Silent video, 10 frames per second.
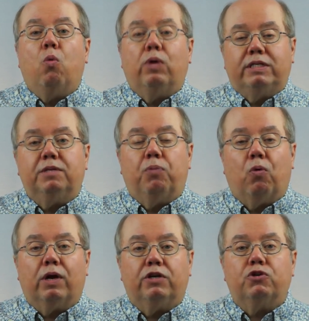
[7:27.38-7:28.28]
What's
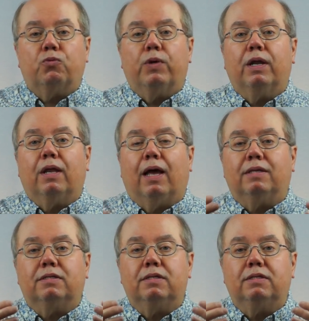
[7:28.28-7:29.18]
important to
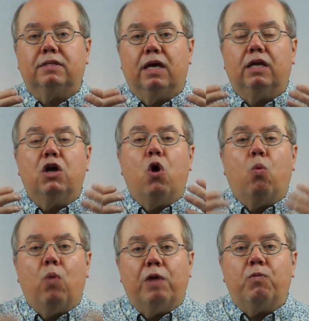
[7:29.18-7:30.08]
realize is that
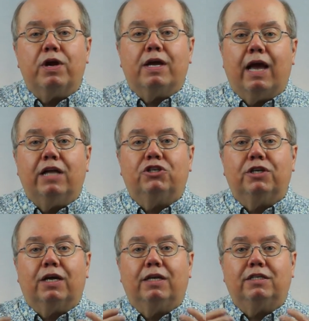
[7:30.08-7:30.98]
when we're
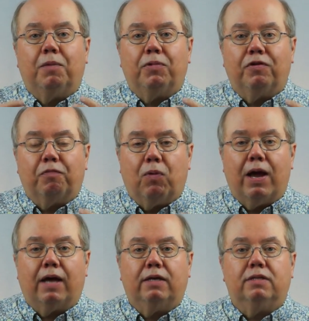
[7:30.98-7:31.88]
engaged in a contemplative
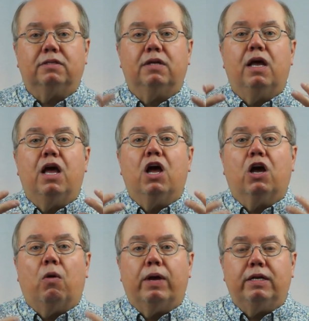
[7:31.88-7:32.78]
practice,
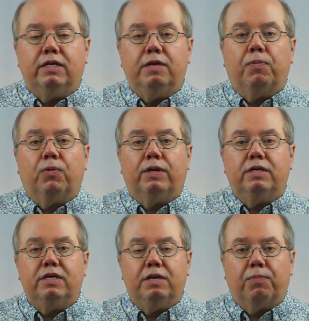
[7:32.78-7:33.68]
going deeper
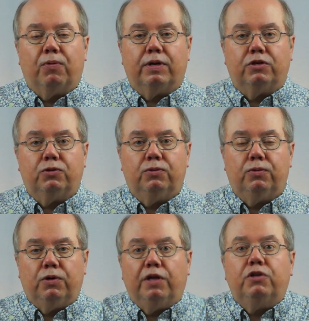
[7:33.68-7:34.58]
and deeper
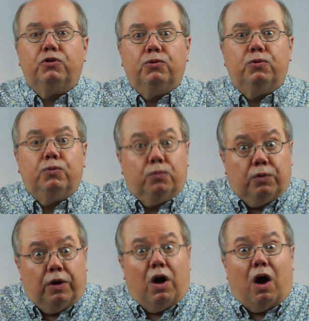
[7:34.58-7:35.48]
into, into
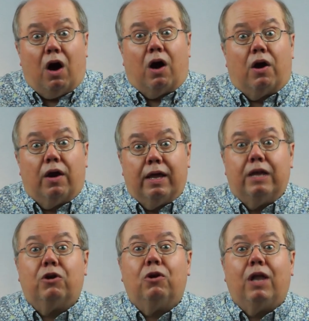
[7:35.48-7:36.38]
our
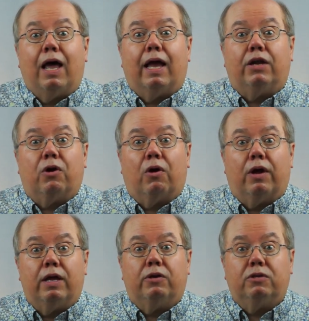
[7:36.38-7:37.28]
inner light,
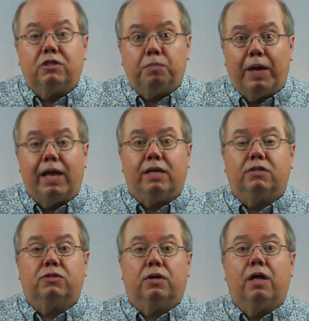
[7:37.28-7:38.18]
our inner
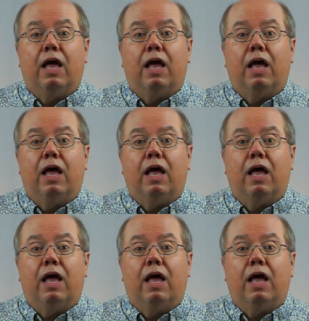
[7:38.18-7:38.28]
space,